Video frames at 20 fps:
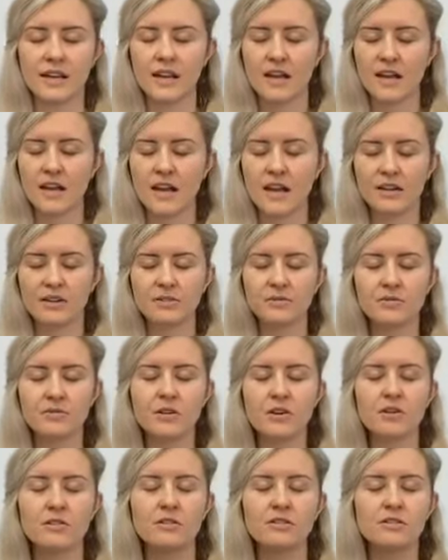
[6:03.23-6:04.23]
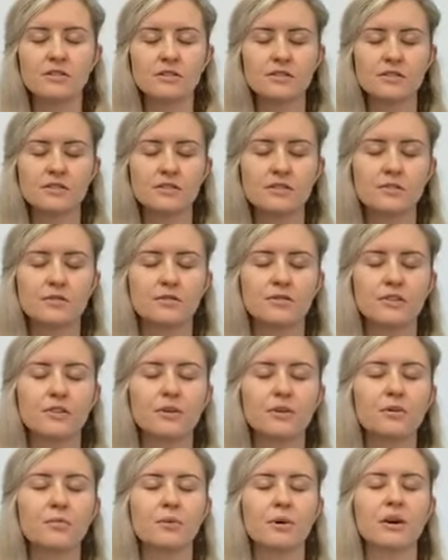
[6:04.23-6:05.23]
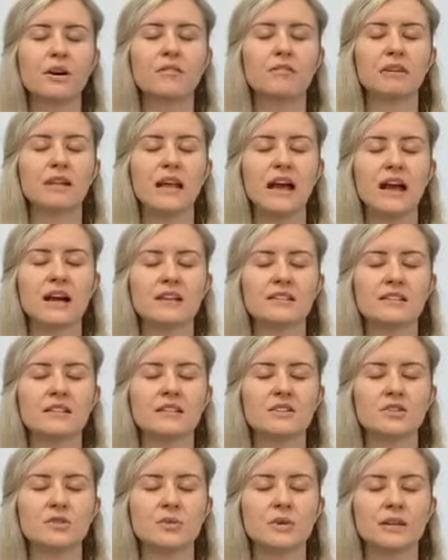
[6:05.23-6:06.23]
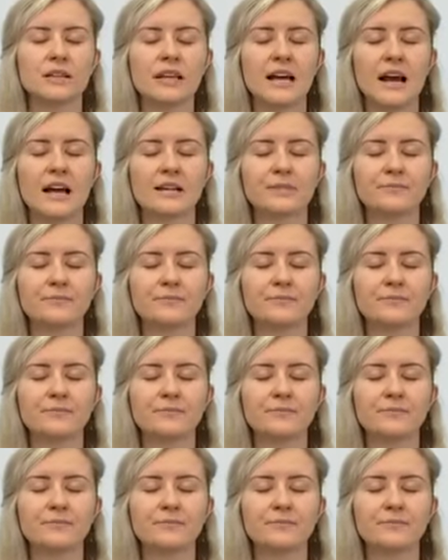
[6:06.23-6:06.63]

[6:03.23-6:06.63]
and you'll feel your body relax in doing that.